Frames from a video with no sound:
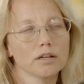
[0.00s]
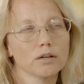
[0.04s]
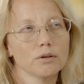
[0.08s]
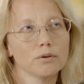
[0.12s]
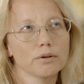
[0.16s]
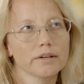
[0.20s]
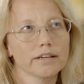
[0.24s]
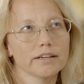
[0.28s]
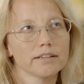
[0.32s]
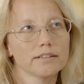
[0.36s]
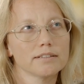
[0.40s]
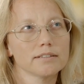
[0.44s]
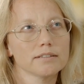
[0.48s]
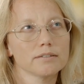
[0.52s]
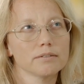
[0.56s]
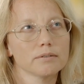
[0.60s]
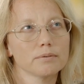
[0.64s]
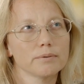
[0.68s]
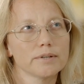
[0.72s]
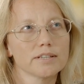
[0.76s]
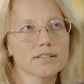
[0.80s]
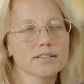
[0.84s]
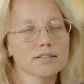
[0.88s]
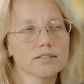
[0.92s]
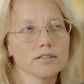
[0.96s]
look at
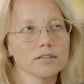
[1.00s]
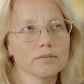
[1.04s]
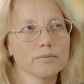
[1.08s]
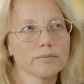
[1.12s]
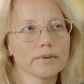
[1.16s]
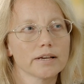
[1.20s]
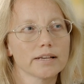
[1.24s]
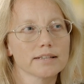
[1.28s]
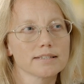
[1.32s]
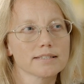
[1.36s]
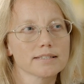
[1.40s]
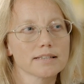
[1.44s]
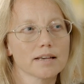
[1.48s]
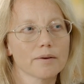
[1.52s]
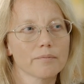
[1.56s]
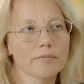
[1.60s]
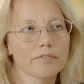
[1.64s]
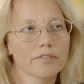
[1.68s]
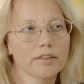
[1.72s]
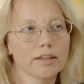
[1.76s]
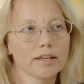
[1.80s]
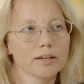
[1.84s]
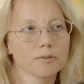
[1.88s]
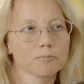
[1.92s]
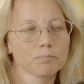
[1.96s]
wisdom as
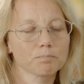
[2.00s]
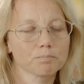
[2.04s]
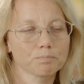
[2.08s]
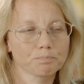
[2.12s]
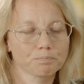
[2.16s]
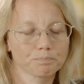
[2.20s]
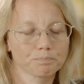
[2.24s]
something